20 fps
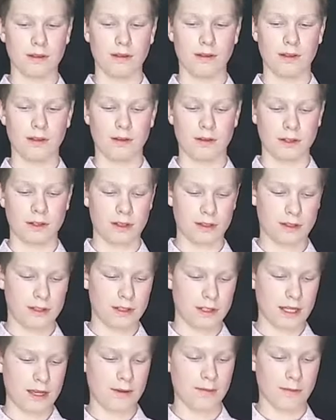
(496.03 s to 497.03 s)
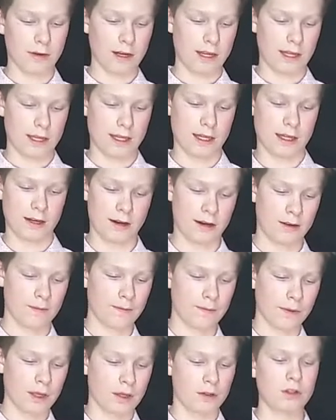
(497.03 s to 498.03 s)
There's steam right here.
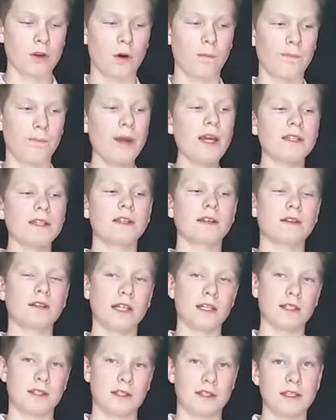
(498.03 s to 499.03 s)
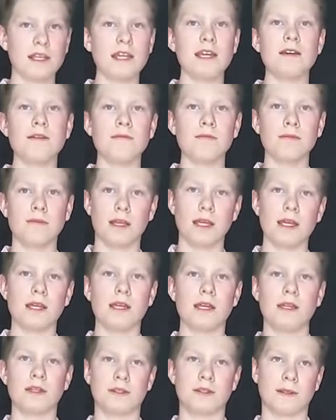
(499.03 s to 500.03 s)
So basically, steam
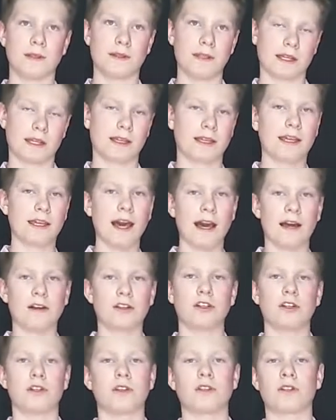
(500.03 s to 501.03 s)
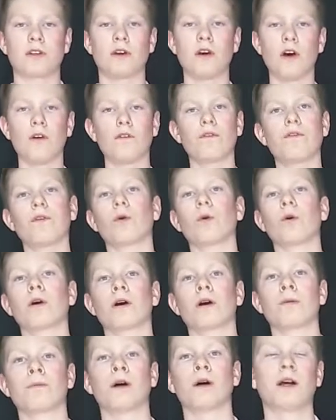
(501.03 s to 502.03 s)
is the gaseous
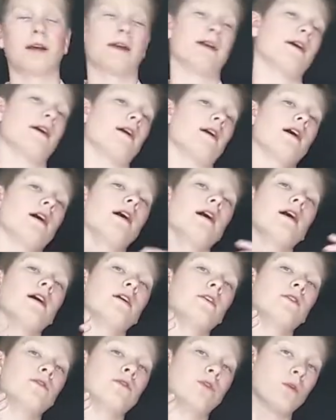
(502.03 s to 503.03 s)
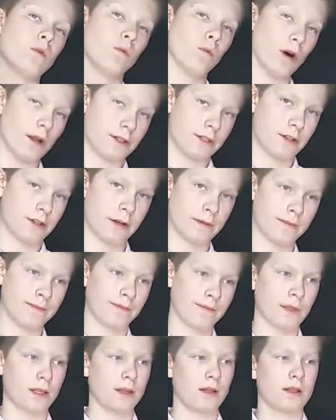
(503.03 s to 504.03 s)
form of water.
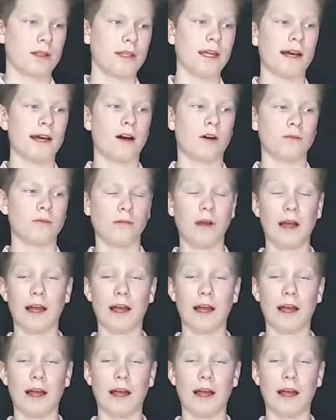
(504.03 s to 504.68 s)
Now,